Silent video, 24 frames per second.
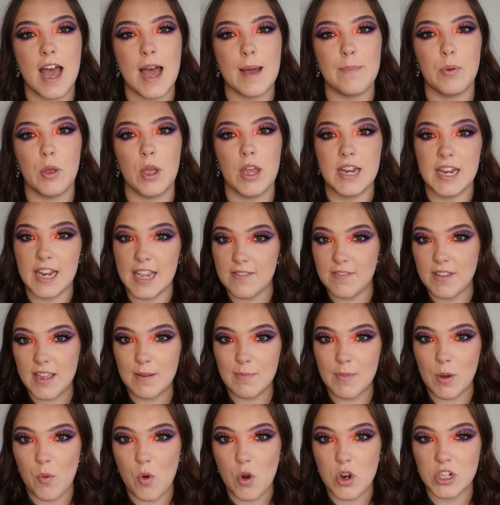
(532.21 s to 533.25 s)
I put a navy
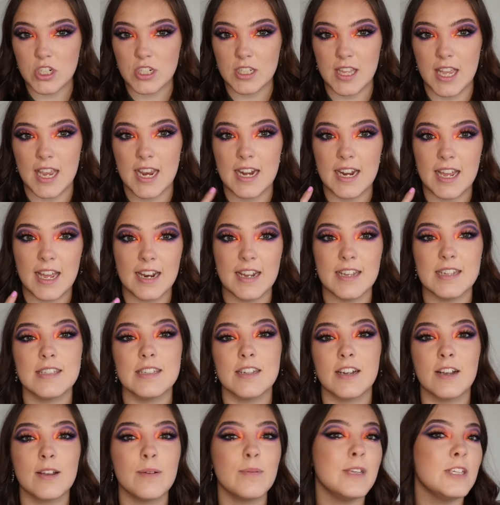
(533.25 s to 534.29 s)
in my waterline, and I
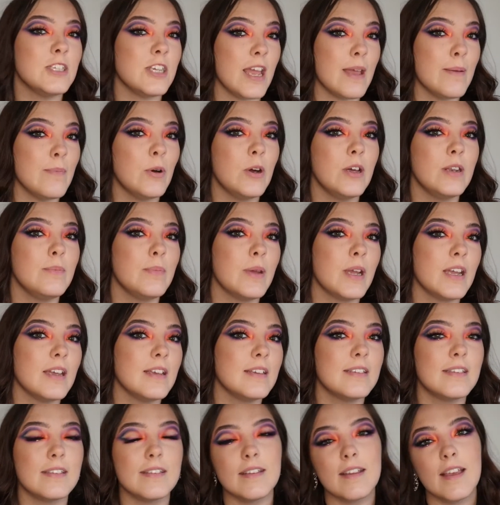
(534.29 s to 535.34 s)
stuck a wee gem on
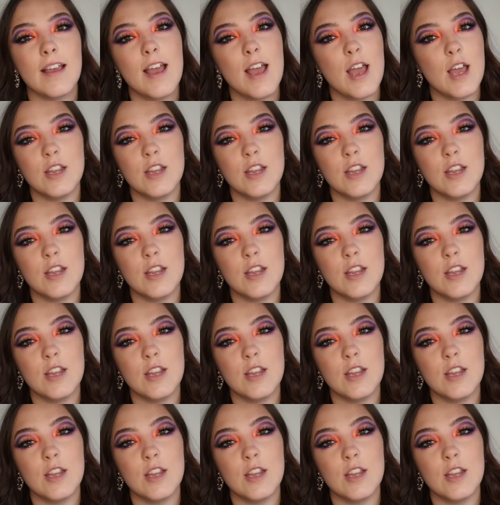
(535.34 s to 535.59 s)
because